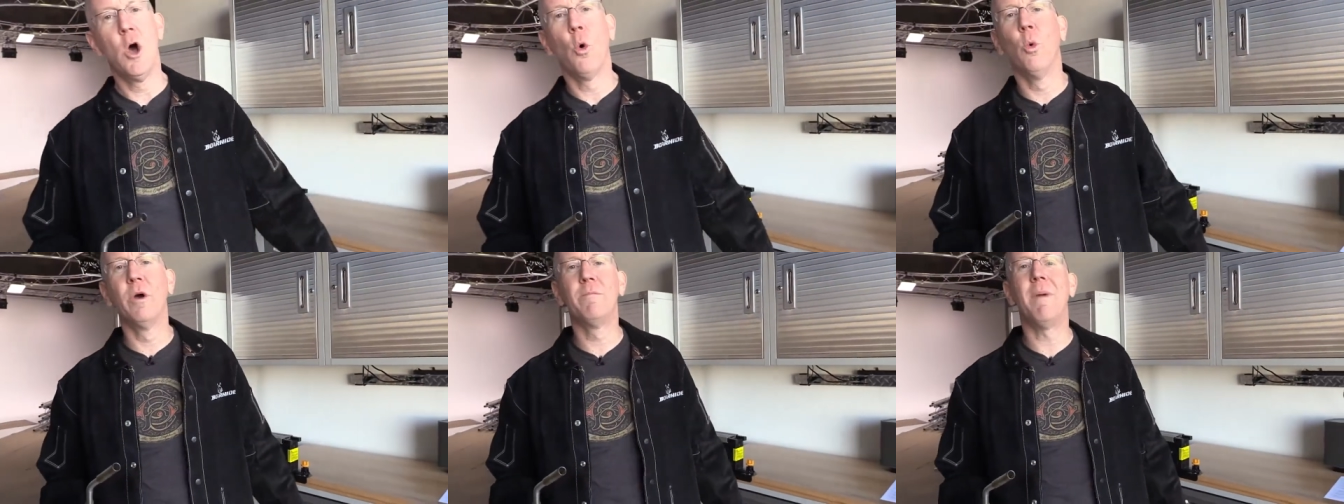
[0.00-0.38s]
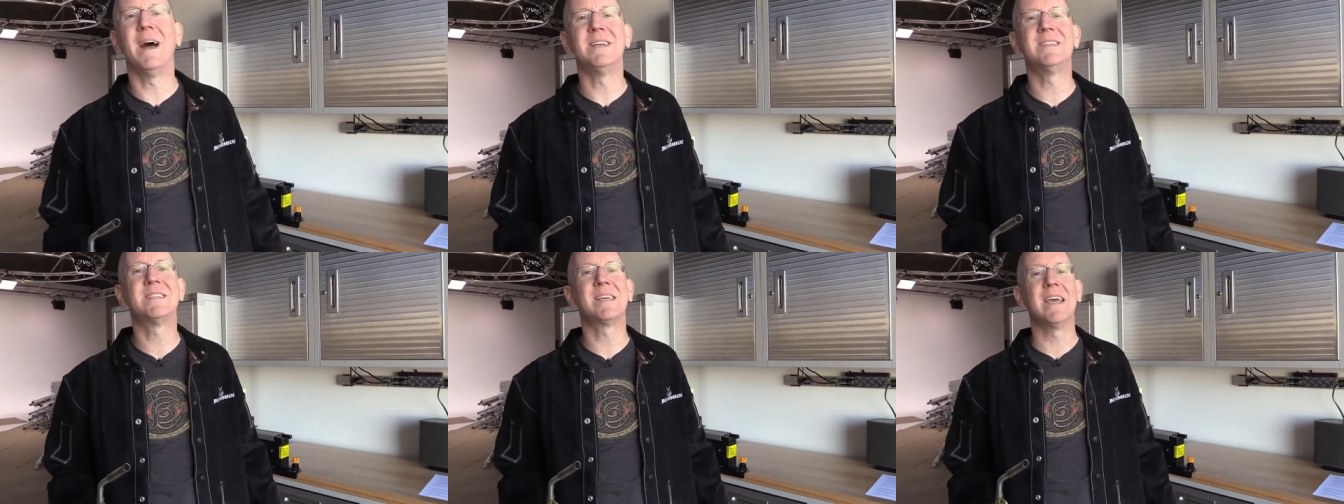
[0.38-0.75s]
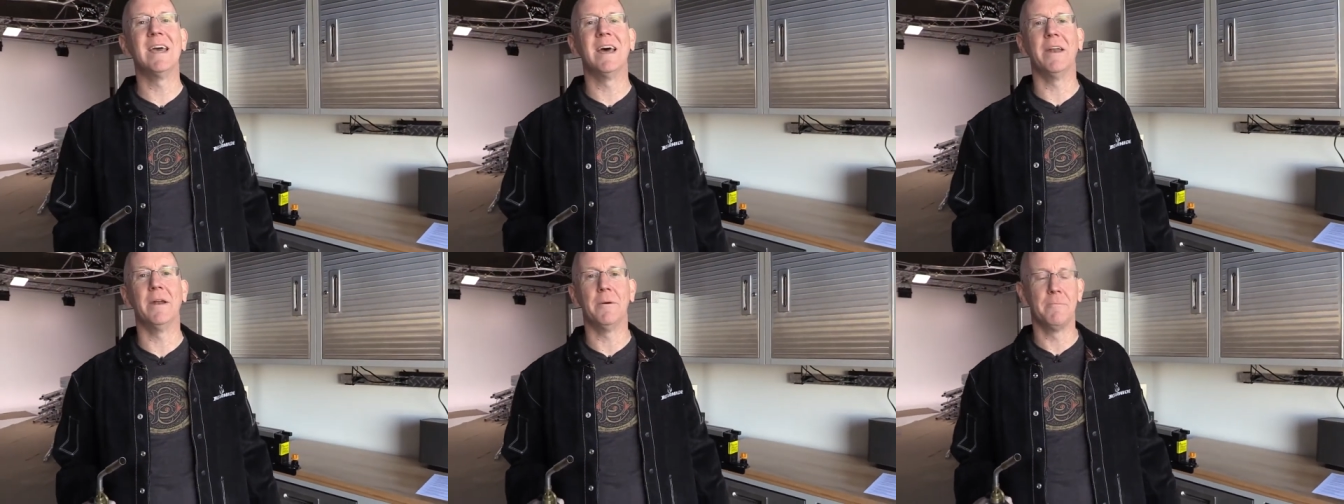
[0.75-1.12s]
with my
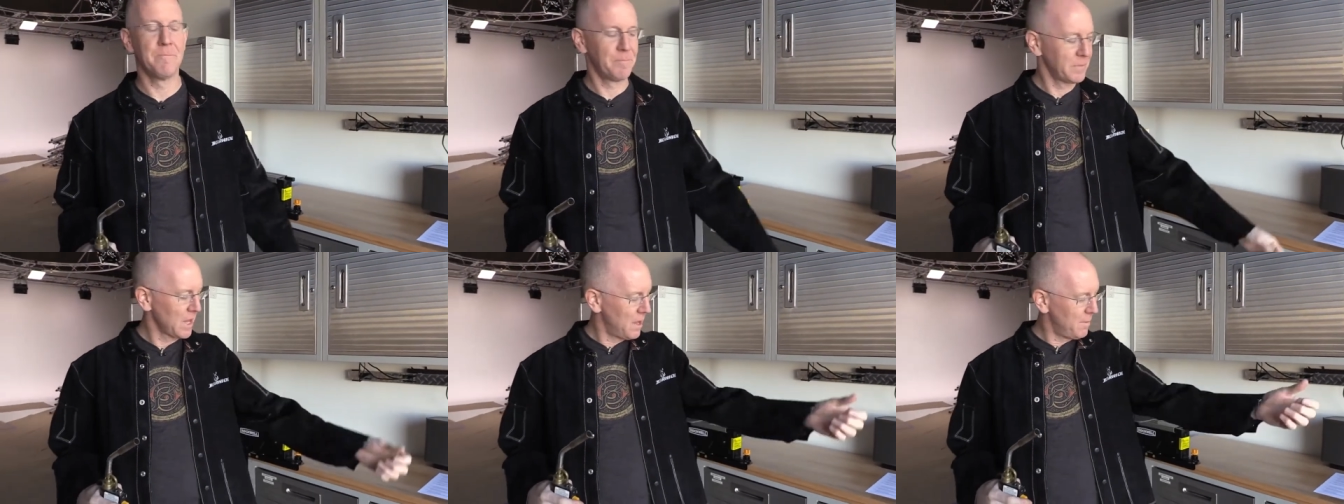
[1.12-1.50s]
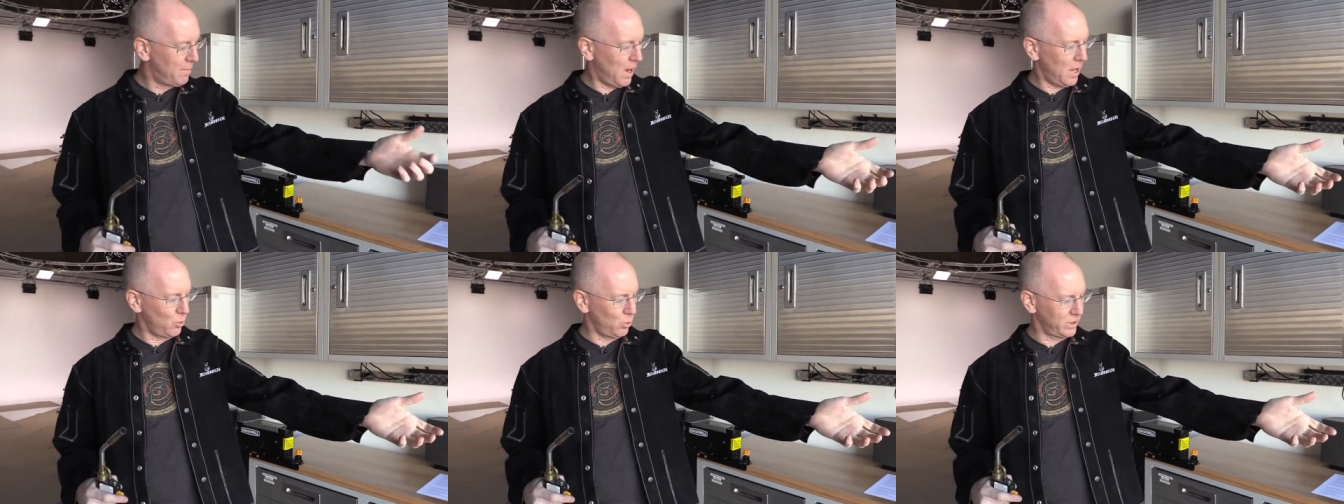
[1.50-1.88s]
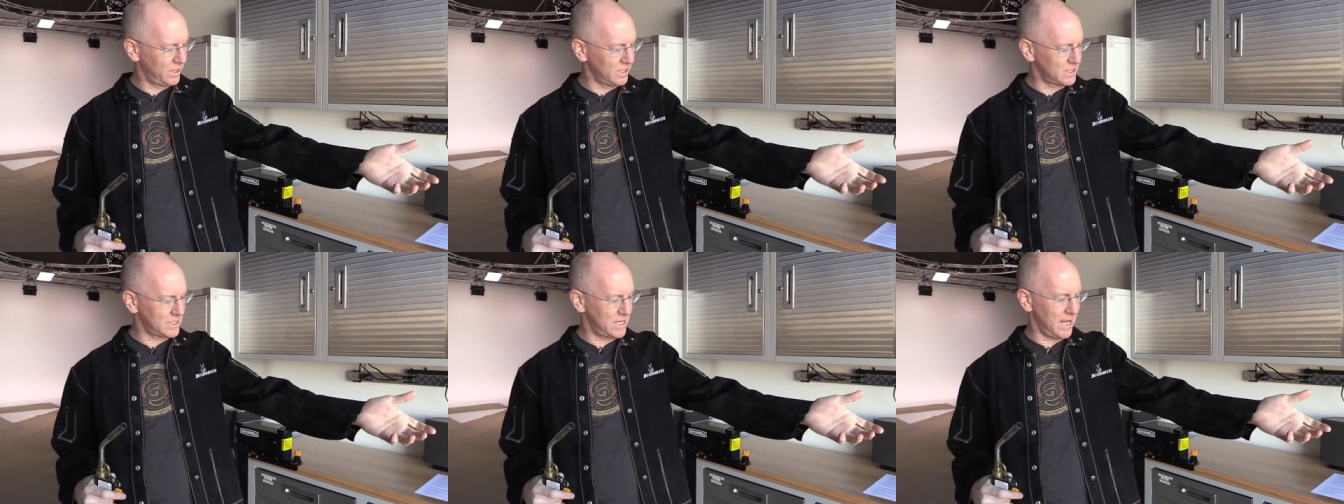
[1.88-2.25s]
skin, but with
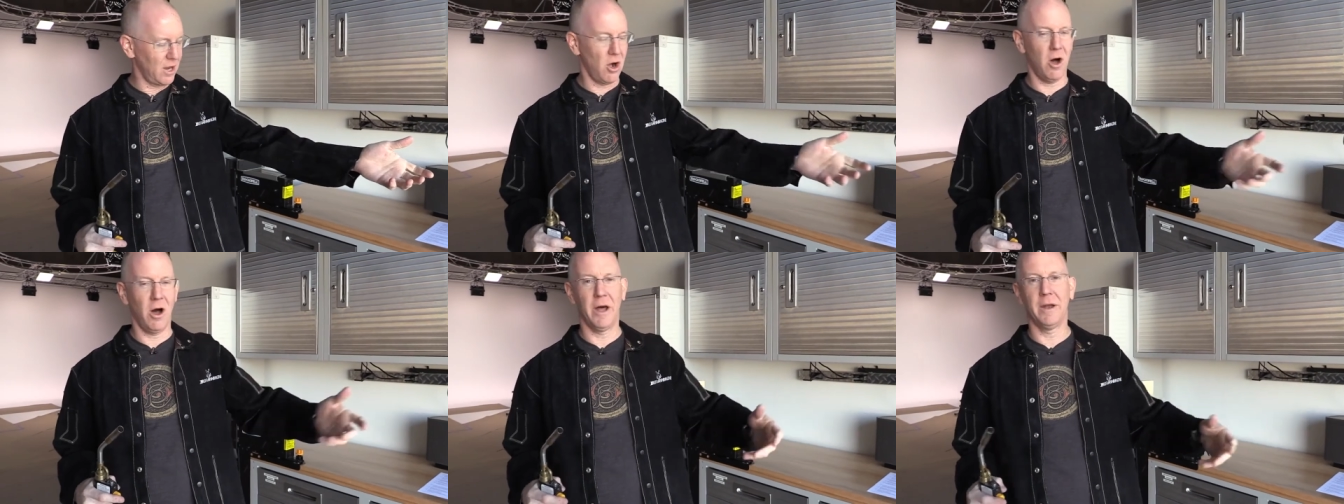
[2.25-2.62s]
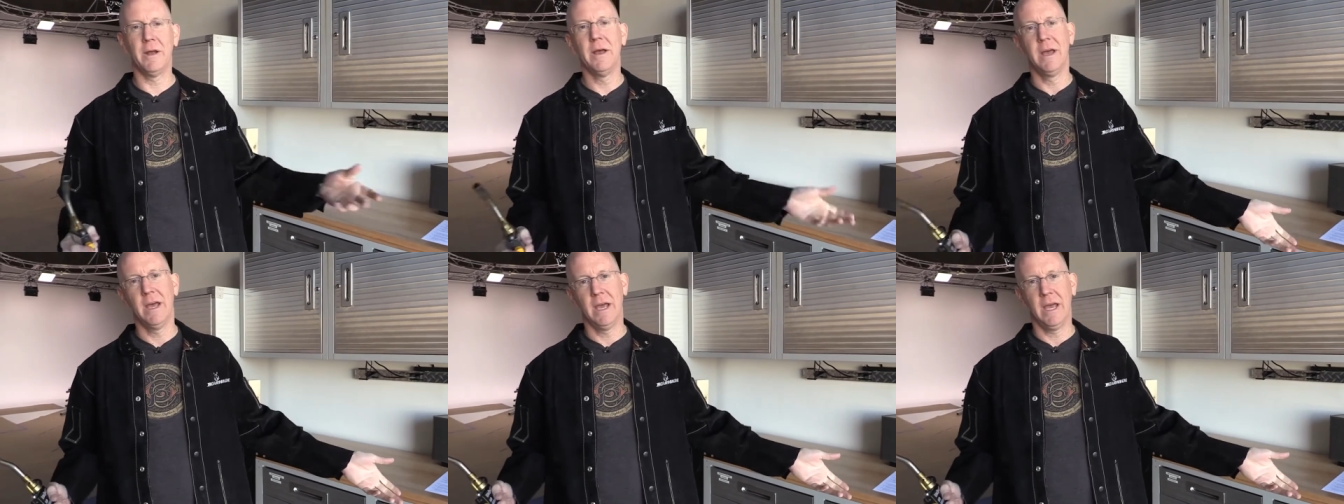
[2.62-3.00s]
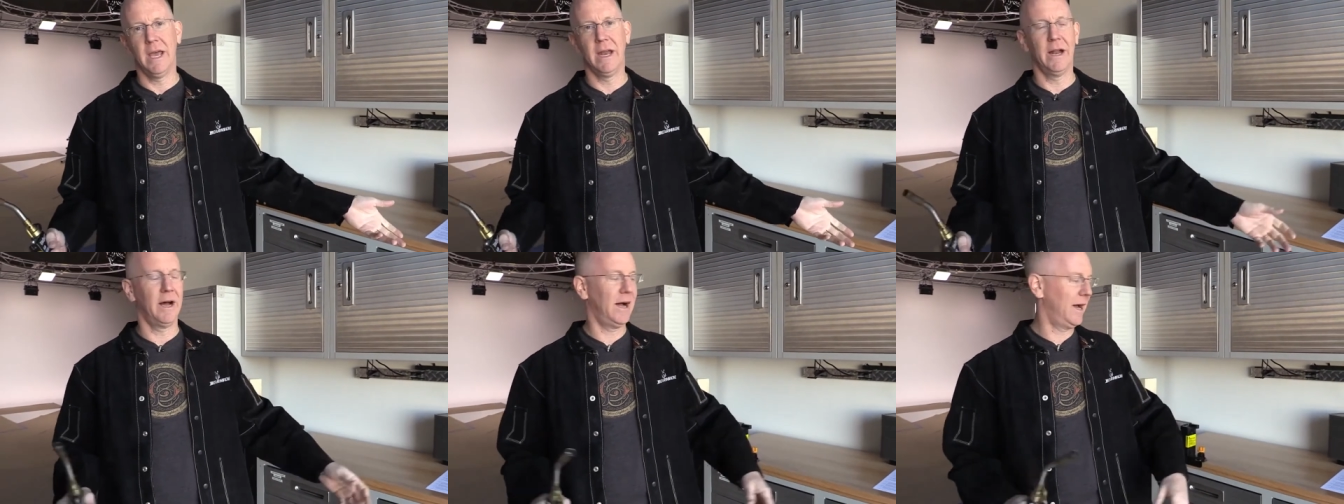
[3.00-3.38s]
this thing on, it